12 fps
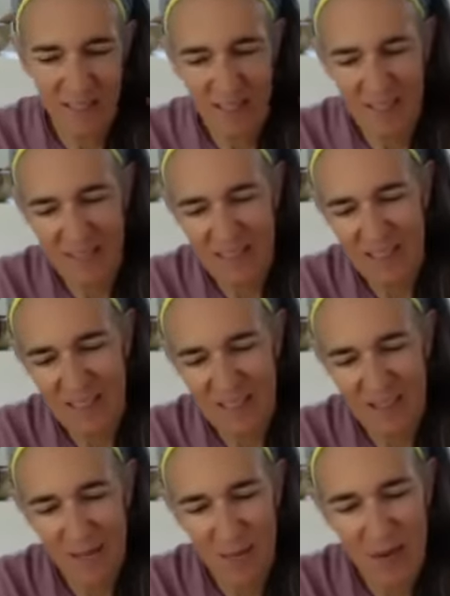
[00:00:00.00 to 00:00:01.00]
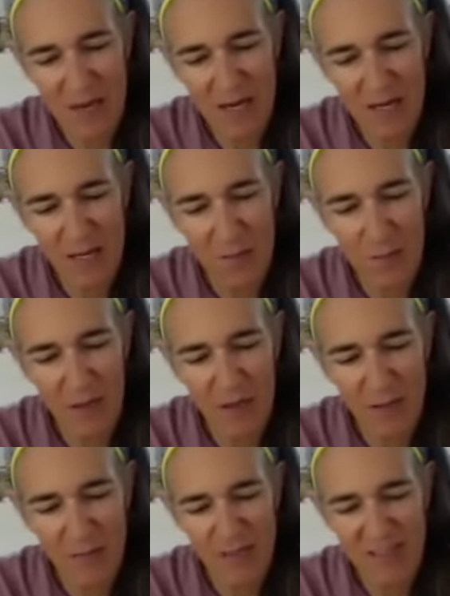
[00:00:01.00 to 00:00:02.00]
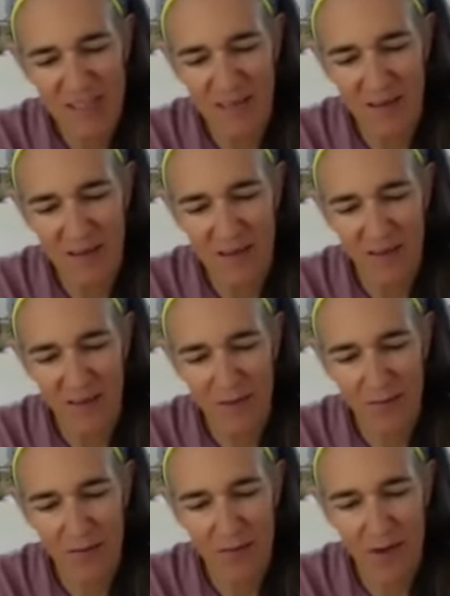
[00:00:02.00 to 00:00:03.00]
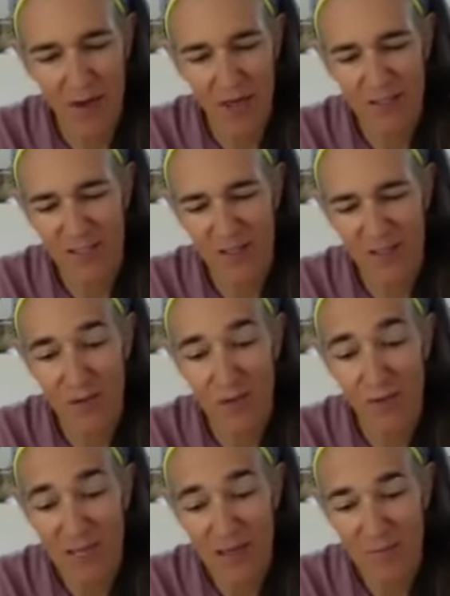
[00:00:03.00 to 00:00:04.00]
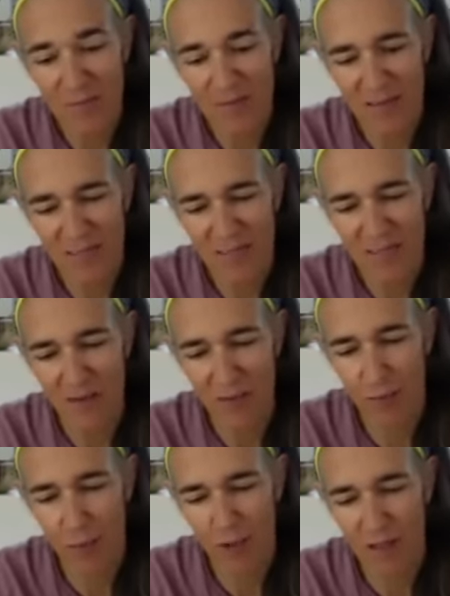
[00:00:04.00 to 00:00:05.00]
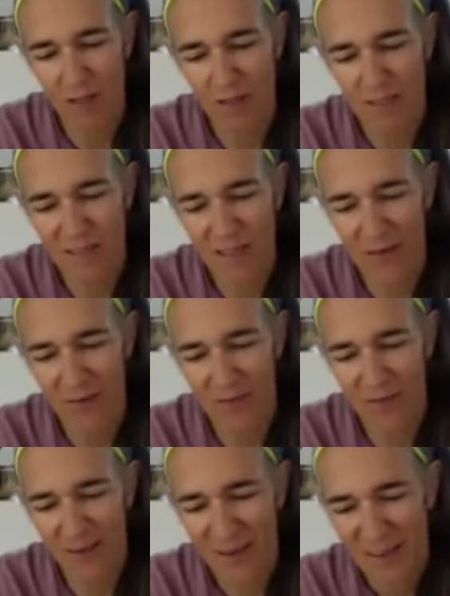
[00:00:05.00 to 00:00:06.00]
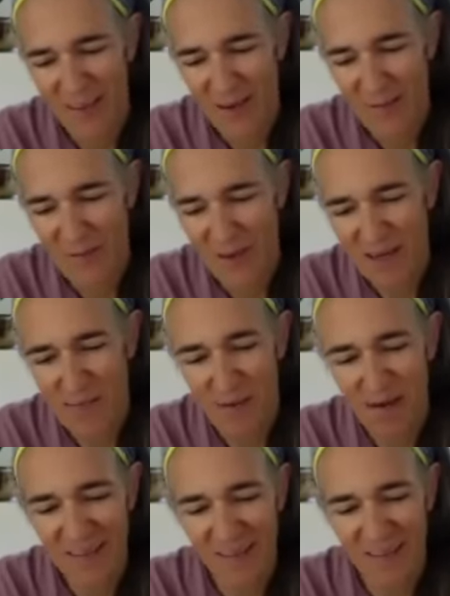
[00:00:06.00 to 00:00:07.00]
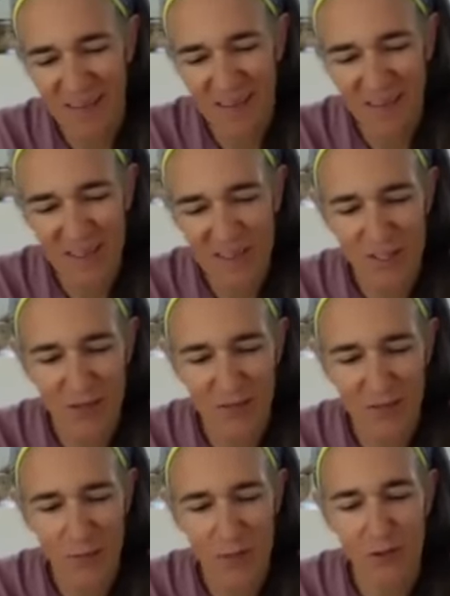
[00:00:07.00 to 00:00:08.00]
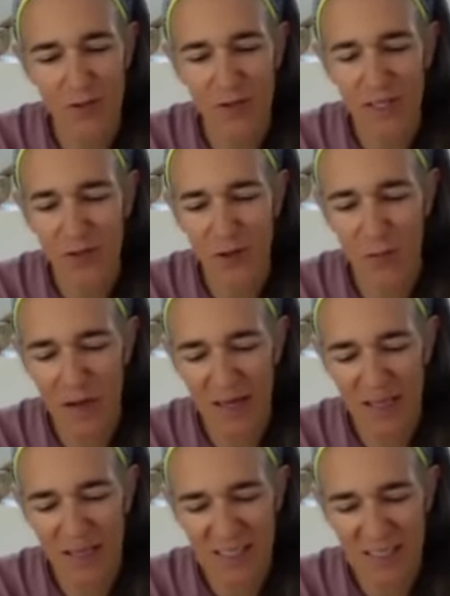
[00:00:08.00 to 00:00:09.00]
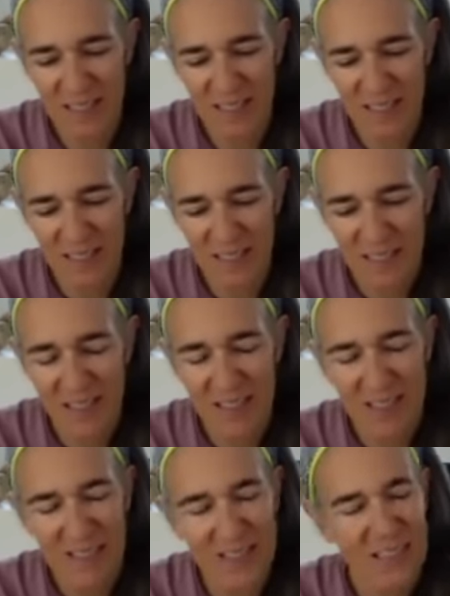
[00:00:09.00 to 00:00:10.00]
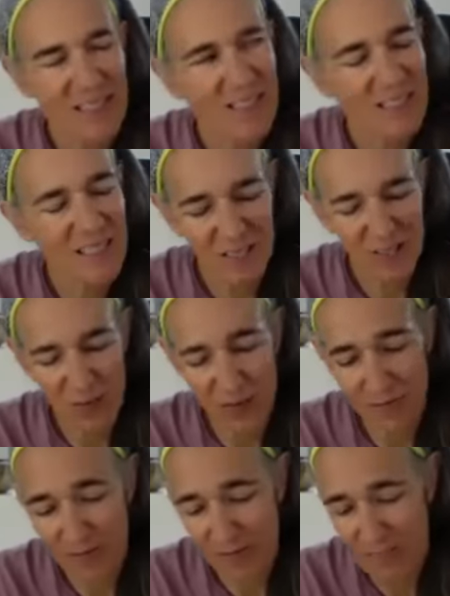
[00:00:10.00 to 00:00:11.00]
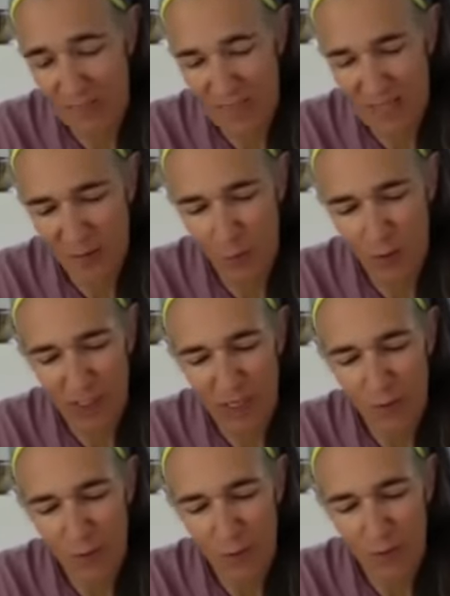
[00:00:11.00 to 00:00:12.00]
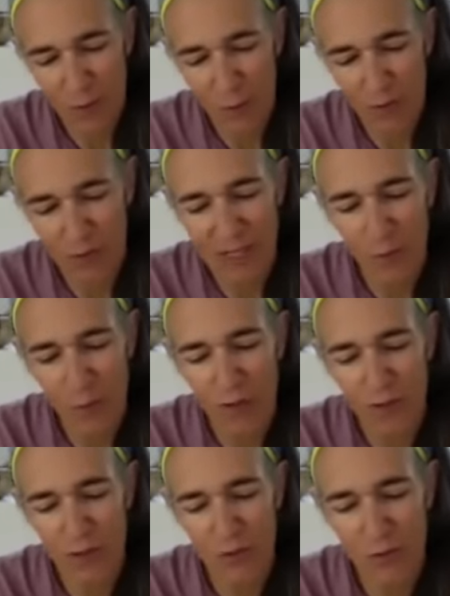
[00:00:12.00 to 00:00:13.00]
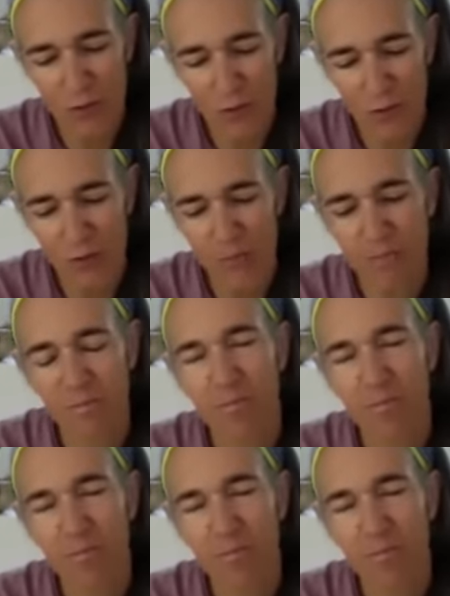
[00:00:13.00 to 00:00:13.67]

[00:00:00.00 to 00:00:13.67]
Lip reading: that the main impediments are thought, dream, self-will, self-made mental luggage of impure ego mind. And then you even say, what can one do?